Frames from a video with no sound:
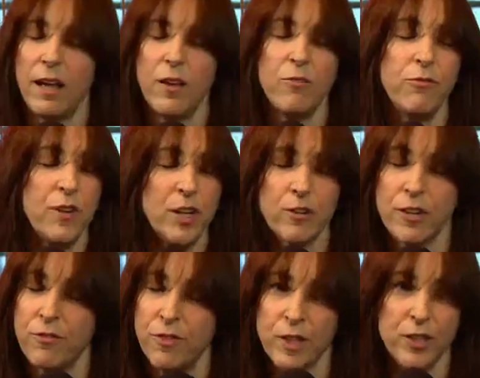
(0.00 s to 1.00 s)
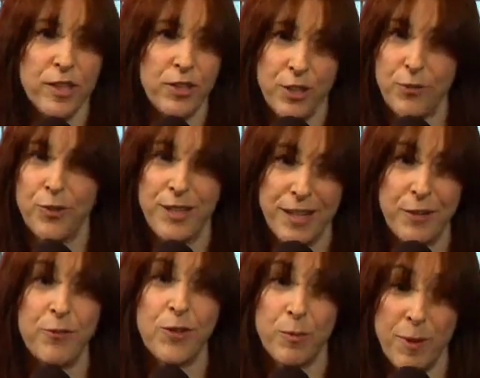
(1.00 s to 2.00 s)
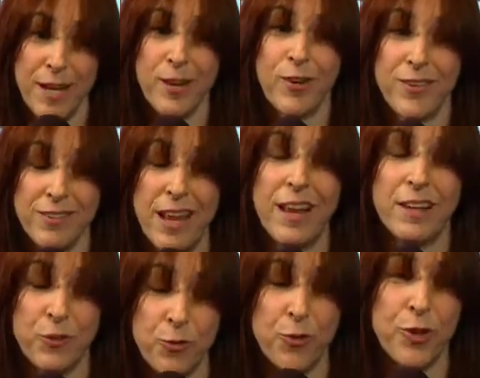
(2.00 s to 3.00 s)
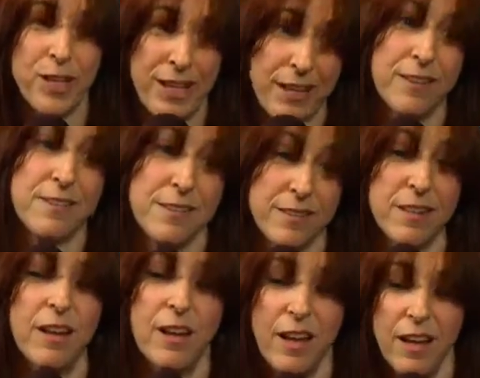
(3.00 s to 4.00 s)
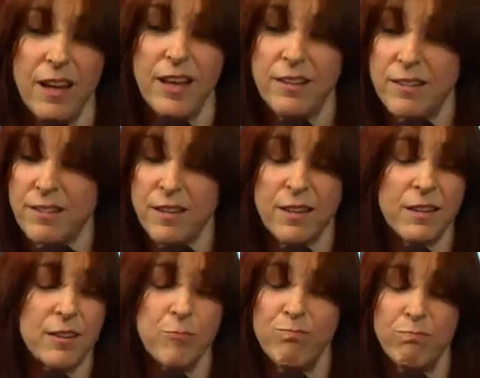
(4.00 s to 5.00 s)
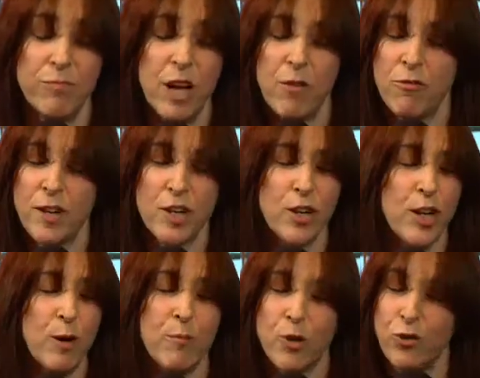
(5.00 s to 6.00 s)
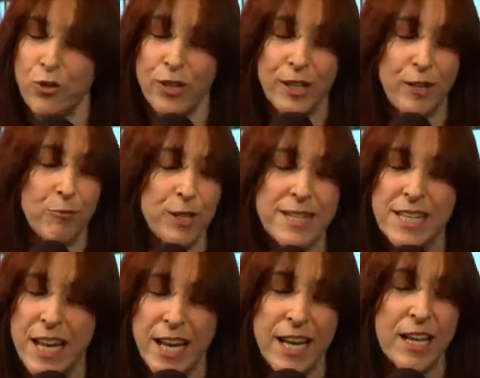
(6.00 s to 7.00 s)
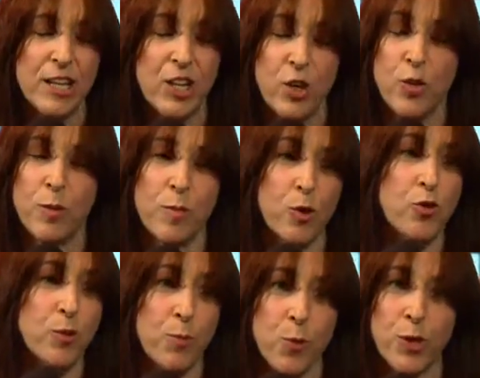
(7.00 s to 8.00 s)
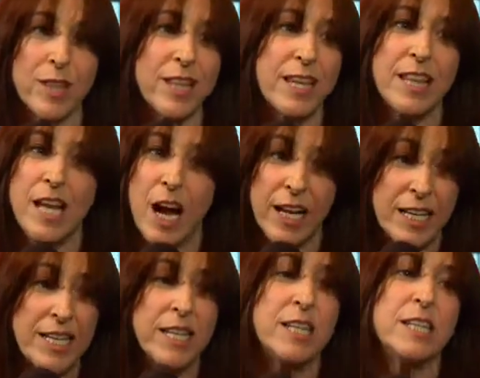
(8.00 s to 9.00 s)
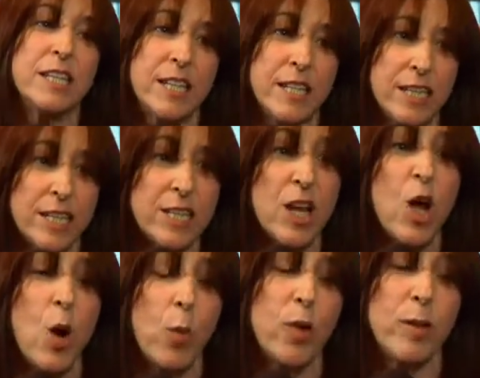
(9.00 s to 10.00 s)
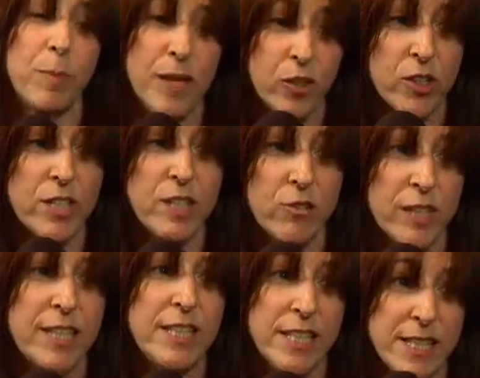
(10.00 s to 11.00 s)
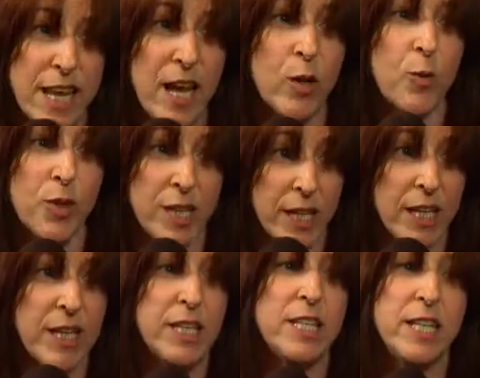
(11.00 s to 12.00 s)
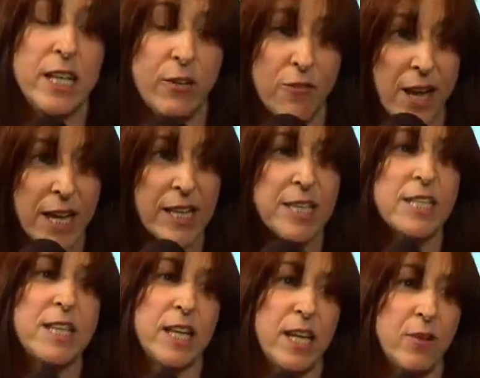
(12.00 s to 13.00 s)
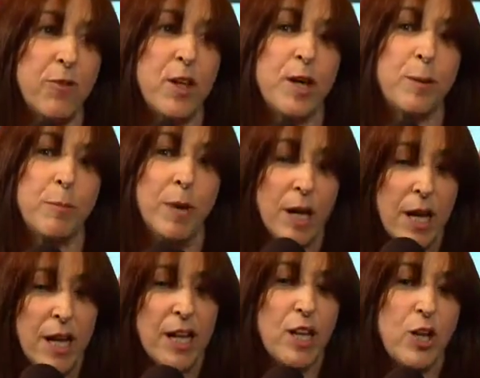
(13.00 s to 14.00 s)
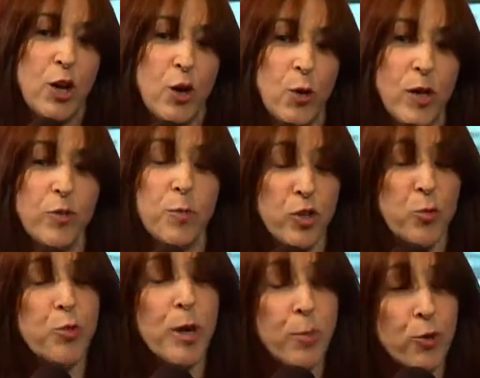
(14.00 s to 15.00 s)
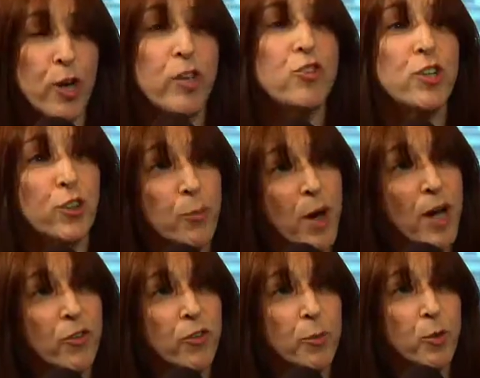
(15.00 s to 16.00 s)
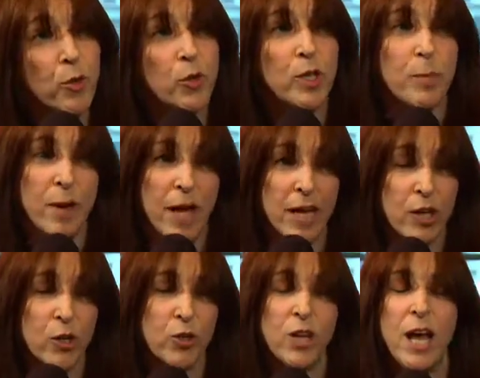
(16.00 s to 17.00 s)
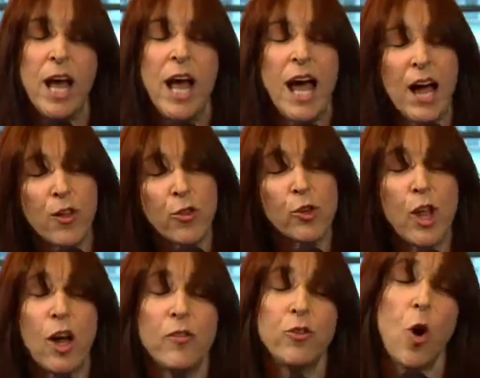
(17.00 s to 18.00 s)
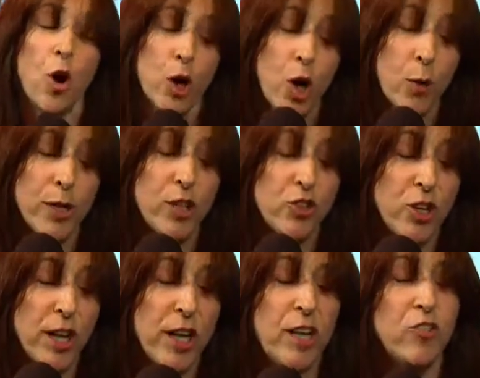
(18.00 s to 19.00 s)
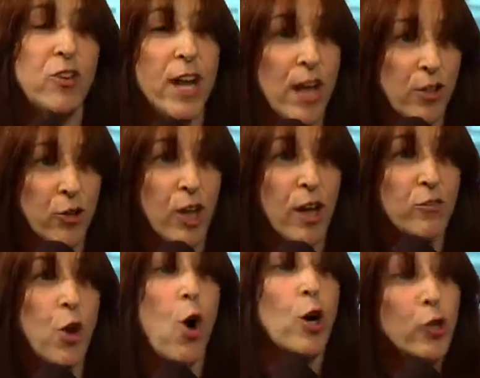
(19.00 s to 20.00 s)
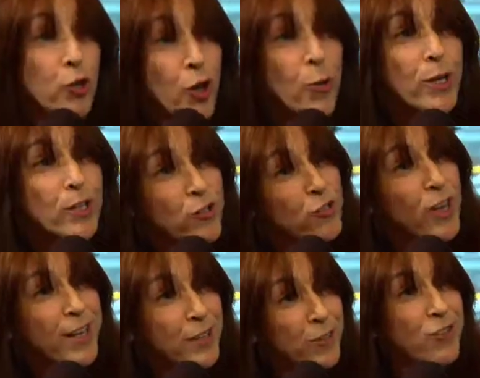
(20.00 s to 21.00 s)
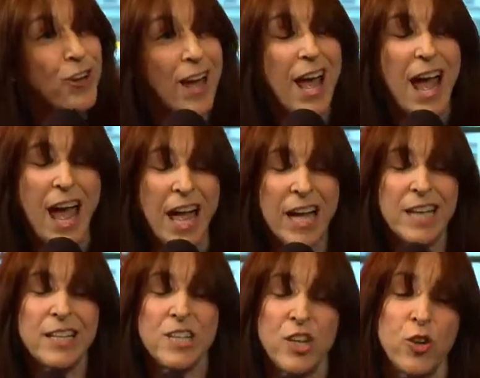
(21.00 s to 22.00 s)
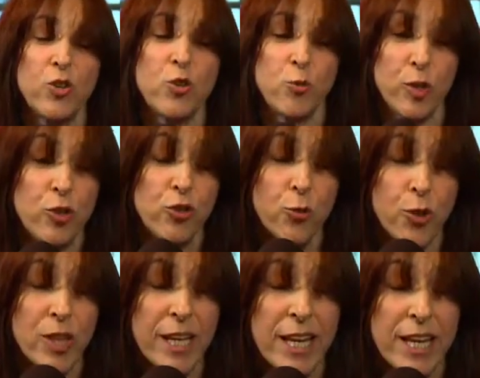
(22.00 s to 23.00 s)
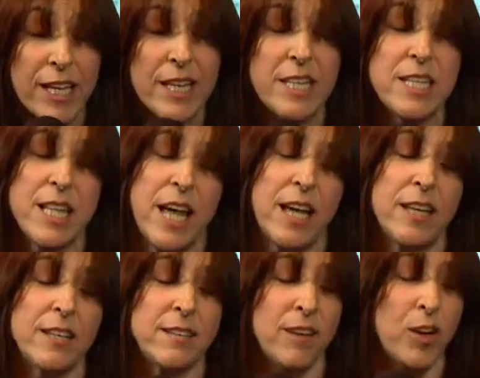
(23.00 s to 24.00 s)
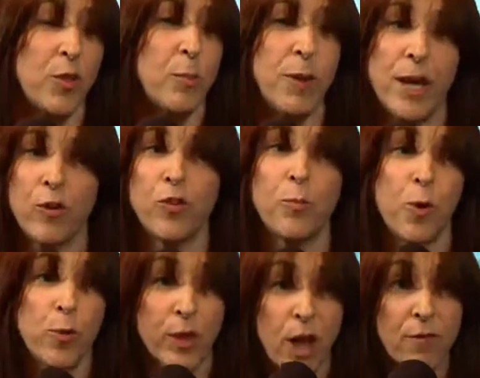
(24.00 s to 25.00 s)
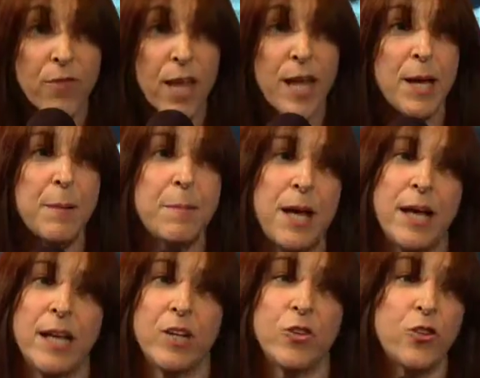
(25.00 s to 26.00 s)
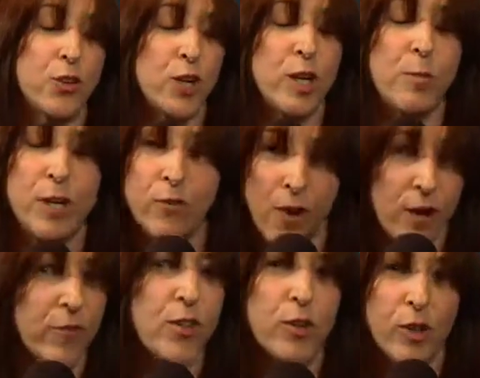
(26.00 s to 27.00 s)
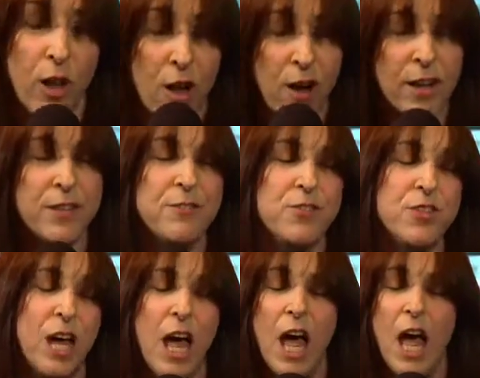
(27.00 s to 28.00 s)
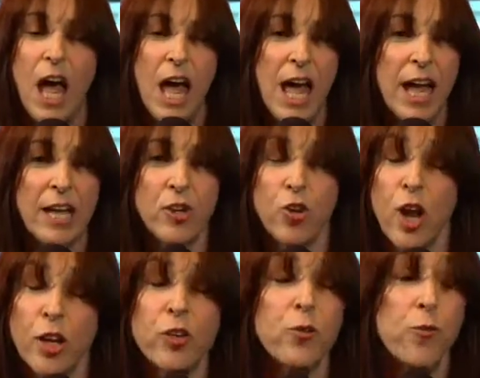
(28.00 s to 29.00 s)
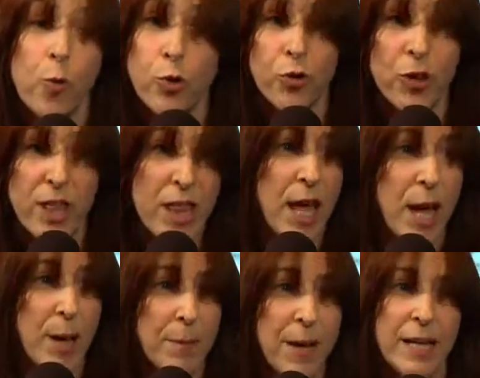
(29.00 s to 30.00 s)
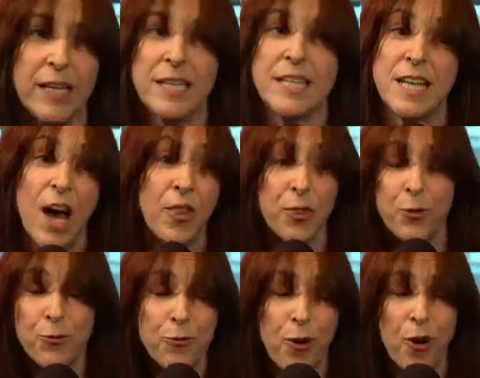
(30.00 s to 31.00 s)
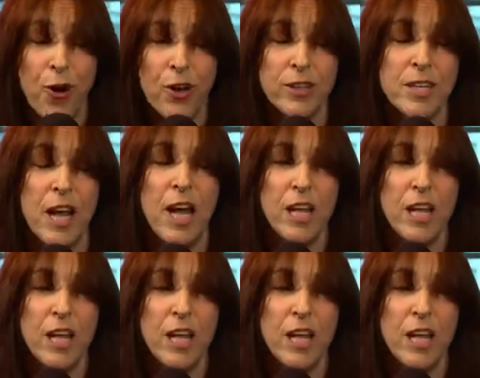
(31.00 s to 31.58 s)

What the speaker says: A very, very tough day for the parents and for the kids. It's a very emotionally ridden day, and the most important thing, the ideal is when the parents can really sit down with the kids in advance and give them as much preparation as possible about how their lives are going to change and how their lives aren't going to change, and to reassure the kids that the parents both love them and are still going to be involved in their lives and are not divorcing them, and it's not their fault.